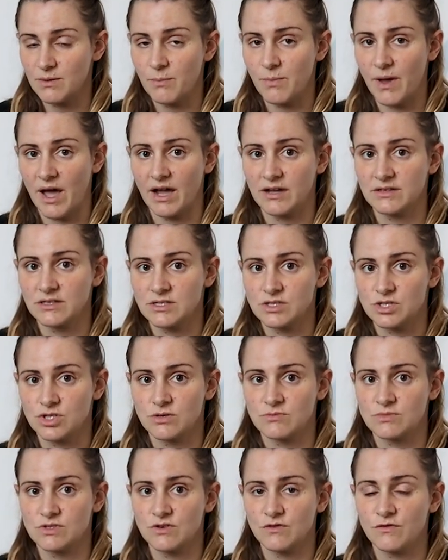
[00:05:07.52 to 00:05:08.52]
impact in
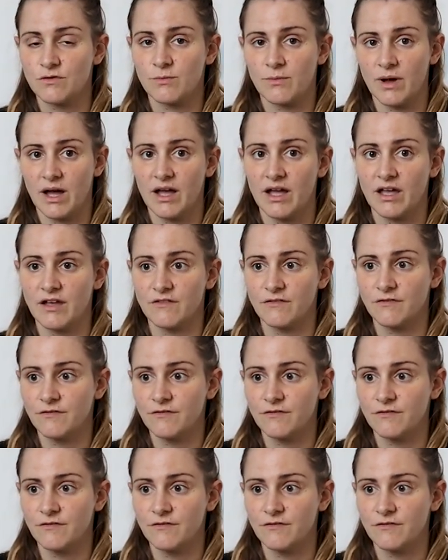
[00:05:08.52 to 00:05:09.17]
terms of my